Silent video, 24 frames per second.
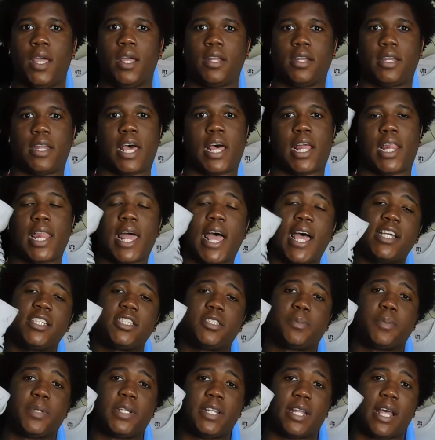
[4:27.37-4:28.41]
Now
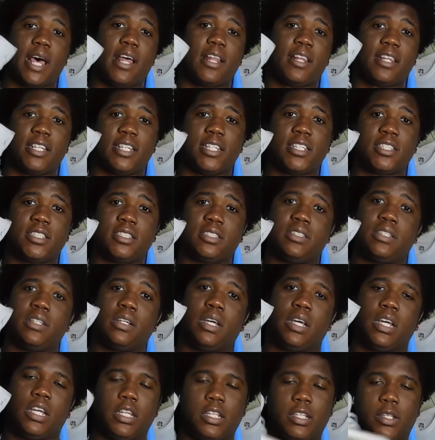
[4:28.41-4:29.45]
last but not least,
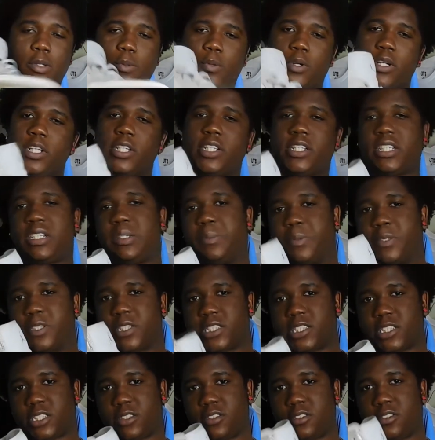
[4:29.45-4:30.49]
you want to keep your
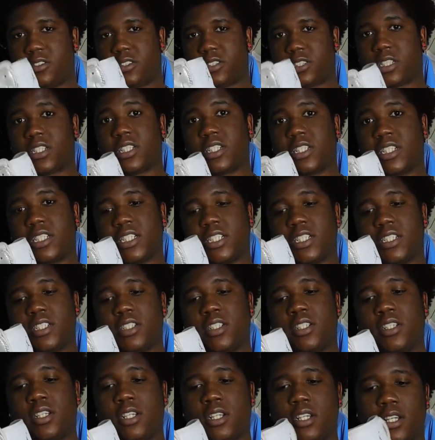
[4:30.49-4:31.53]
shoes clean.
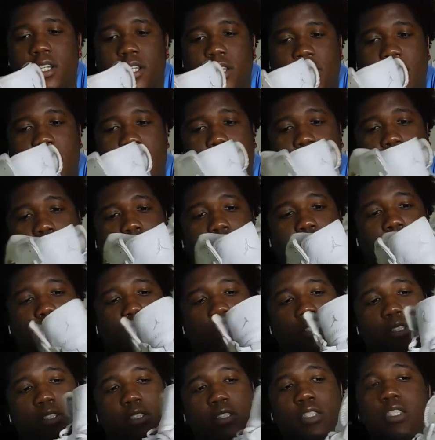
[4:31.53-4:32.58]
Now
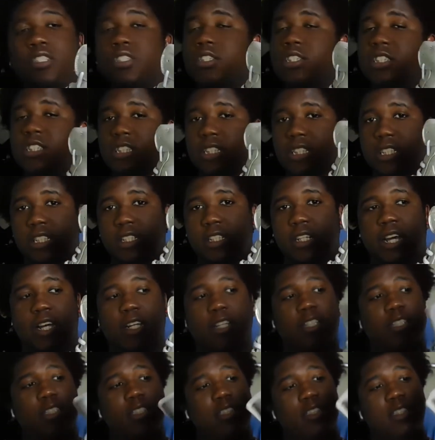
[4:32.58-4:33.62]
you can see that
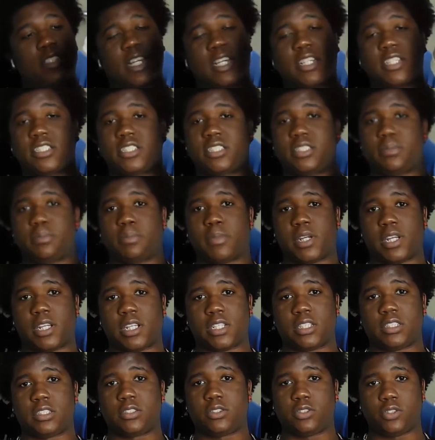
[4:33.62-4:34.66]
this is actually my
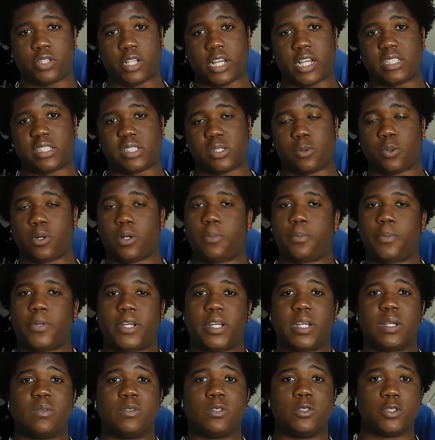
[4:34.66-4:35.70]
2001
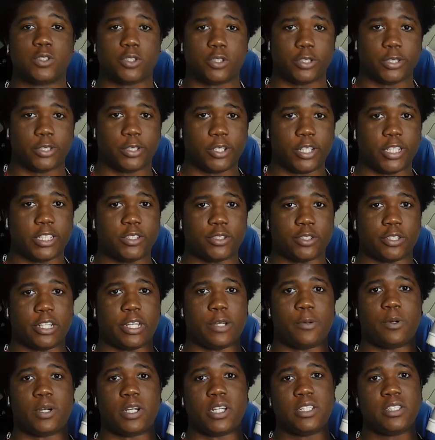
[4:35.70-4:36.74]
pair neutral gray Jordan
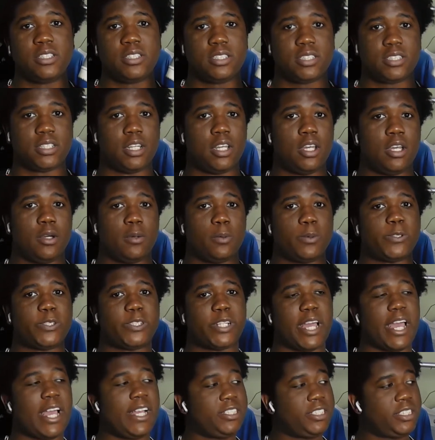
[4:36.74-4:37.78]
1s, which are
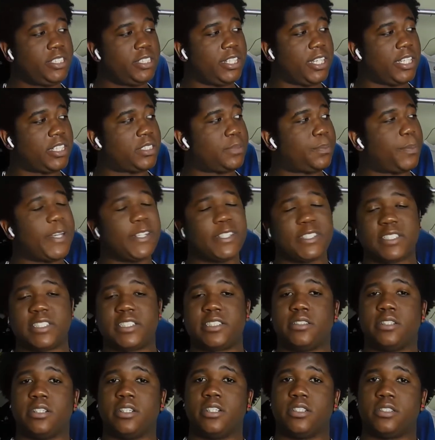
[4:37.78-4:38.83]
actually
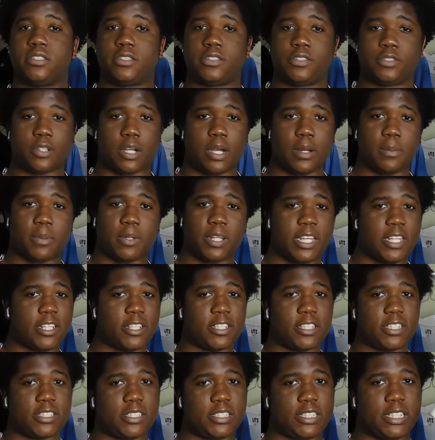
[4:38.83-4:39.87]
expected to drop later
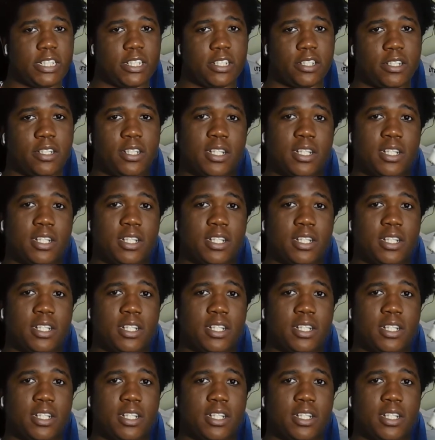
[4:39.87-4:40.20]
this year.